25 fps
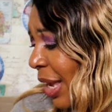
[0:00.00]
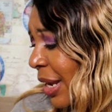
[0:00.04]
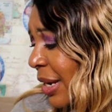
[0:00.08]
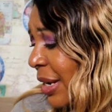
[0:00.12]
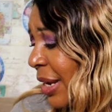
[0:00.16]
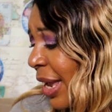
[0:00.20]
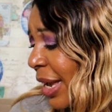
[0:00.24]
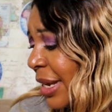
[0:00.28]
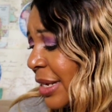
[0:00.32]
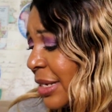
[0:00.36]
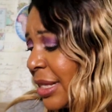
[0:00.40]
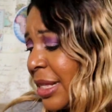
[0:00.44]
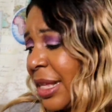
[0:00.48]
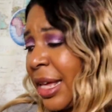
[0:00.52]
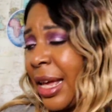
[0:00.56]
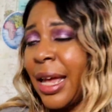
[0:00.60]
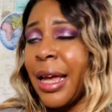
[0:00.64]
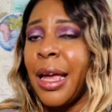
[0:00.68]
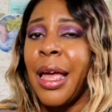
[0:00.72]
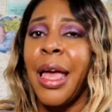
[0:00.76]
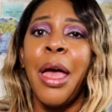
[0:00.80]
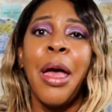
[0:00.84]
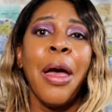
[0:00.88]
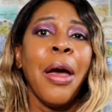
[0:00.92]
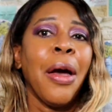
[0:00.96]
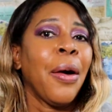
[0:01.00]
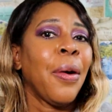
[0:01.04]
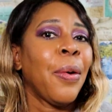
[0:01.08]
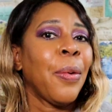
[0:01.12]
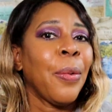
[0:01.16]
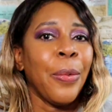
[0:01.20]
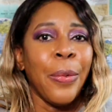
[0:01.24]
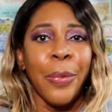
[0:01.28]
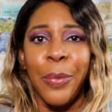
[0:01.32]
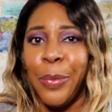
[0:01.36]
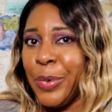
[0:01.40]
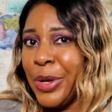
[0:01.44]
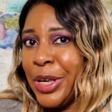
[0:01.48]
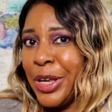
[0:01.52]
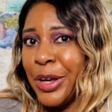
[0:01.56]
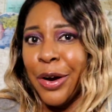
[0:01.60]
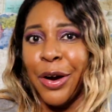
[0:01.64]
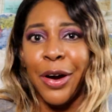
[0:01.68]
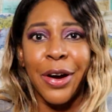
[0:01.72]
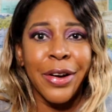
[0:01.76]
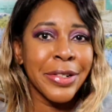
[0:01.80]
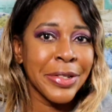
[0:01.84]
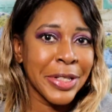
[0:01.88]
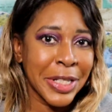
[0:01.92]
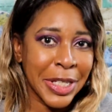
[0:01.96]
Next thing, we
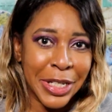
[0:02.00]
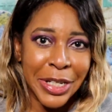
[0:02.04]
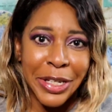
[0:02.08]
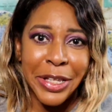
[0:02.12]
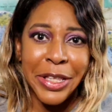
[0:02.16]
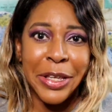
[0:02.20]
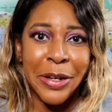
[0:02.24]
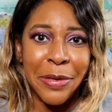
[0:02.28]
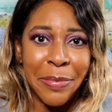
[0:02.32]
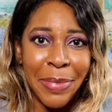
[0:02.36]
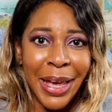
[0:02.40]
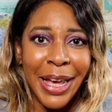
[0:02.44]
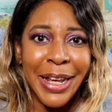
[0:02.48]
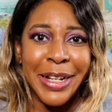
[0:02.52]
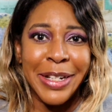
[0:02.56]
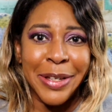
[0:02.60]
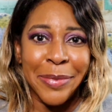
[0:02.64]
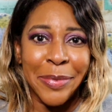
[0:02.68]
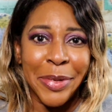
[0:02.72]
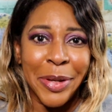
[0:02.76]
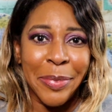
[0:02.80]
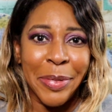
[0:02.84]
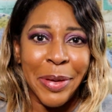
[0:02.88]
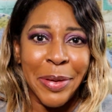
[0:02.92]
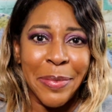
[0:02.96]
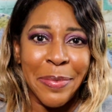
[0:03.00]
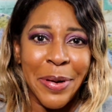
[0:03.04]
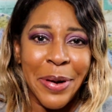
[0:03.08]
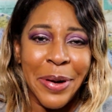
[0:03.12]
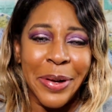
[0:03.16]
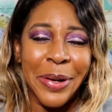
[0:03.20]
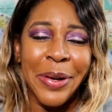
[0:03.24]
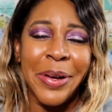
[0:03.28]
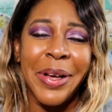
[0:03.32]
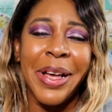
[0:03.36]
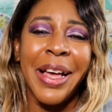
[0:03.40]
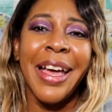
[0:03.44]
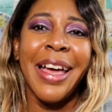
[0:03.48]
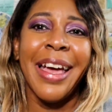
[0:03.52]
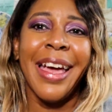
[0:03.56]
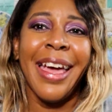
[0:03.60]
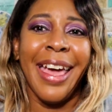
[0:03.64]
are still in a pandemic, people.